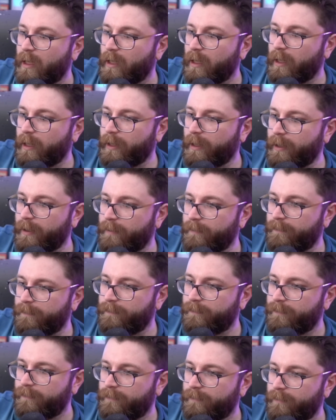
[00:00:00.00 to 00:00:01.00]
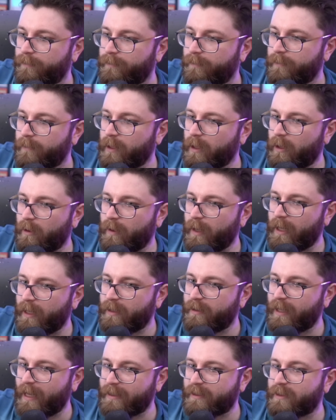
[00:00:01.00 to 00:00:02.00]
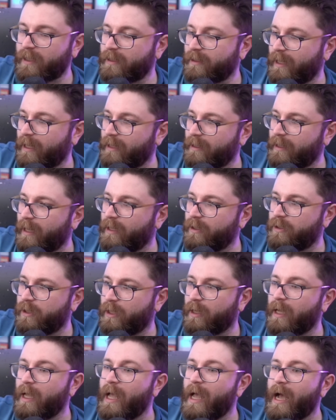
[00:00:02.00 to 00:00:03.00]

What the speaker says: You know, that's not that engaging.